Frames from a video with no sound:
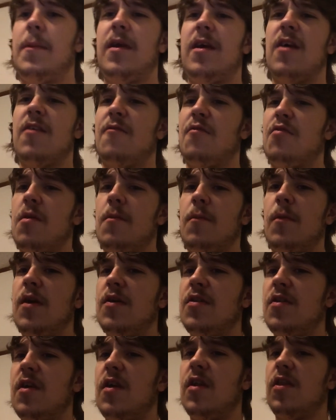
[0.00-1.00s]
because for some
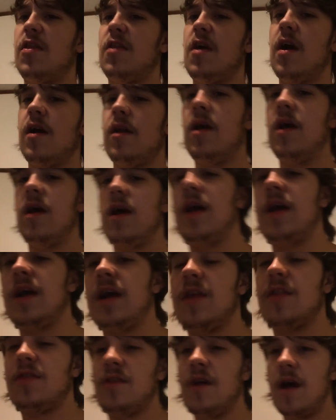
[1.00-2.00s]
reason it's not
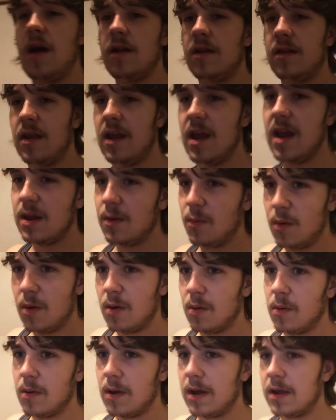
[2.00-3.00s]
it's not
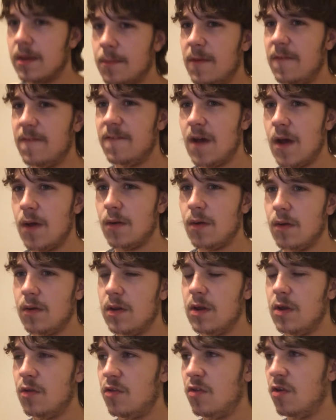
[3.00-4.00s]
anywhere it can be found
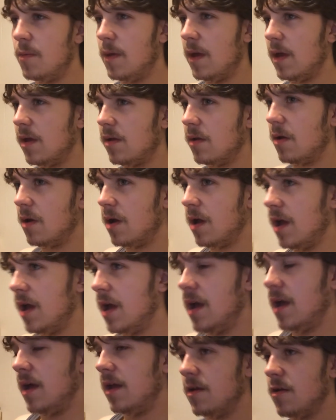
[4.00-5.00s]
on YouTube editor
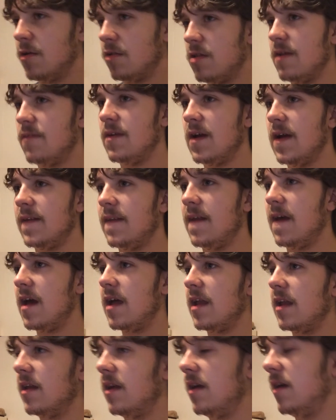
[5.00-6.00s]
and stuff like
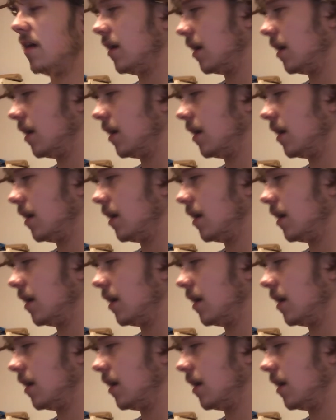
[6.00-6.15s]
that.